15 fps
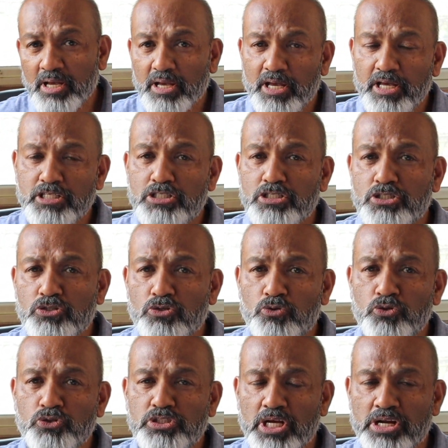is
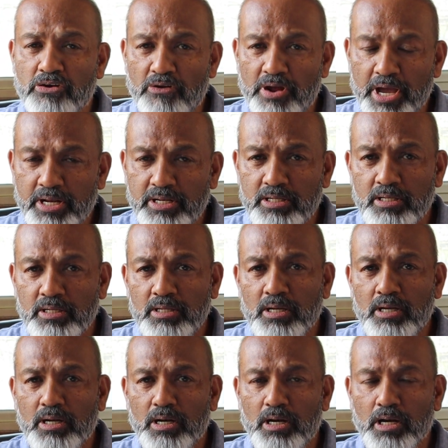to generate
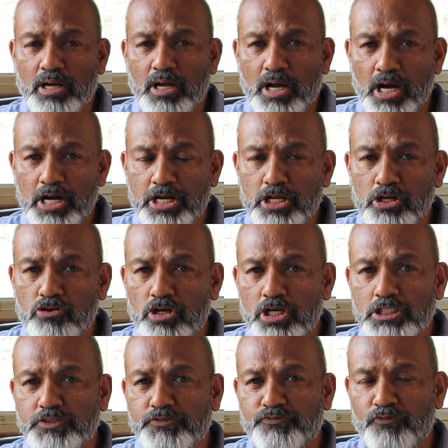a
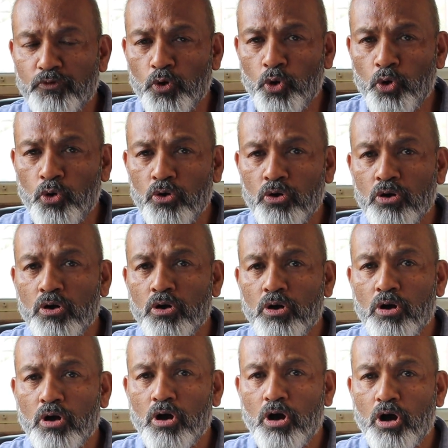continuous flow
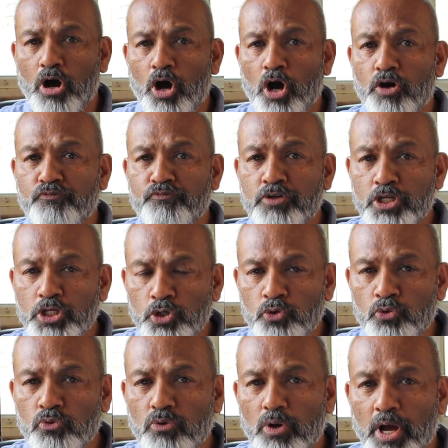of
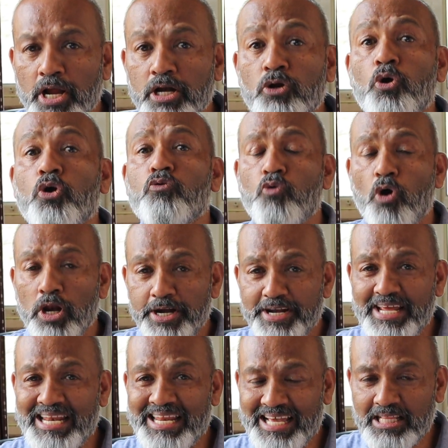new and good
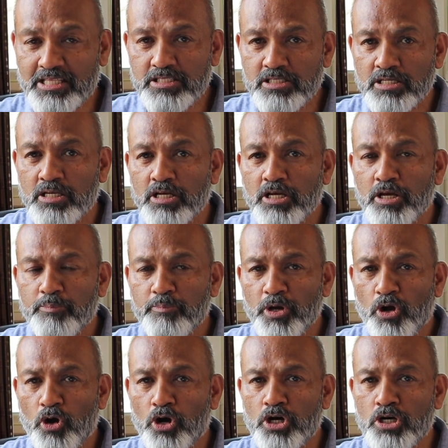quality leads.
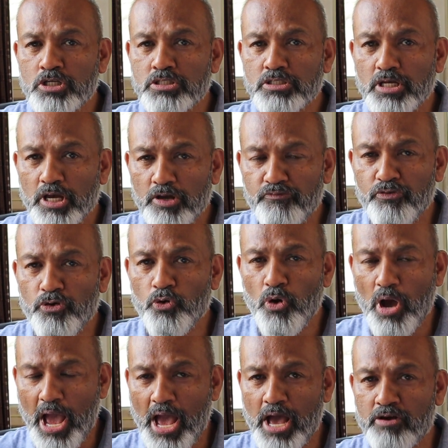Because if you
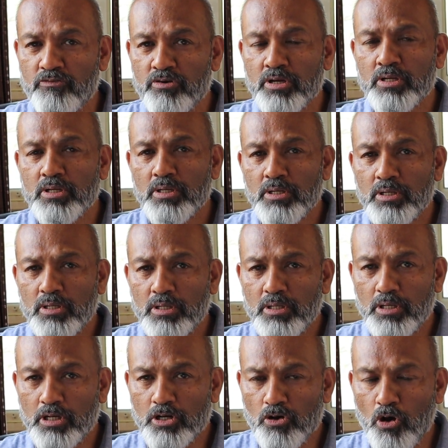have
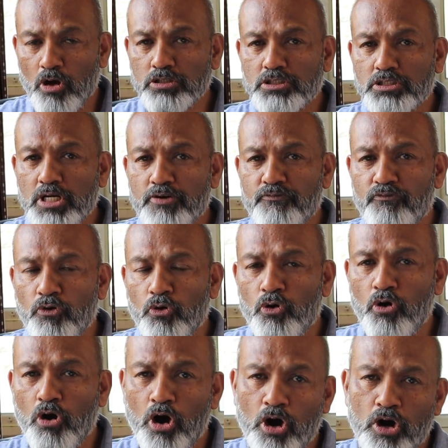a constant
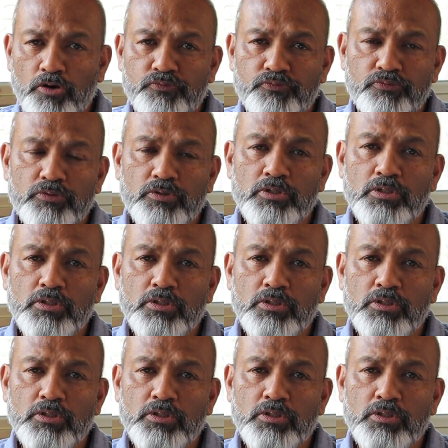flow of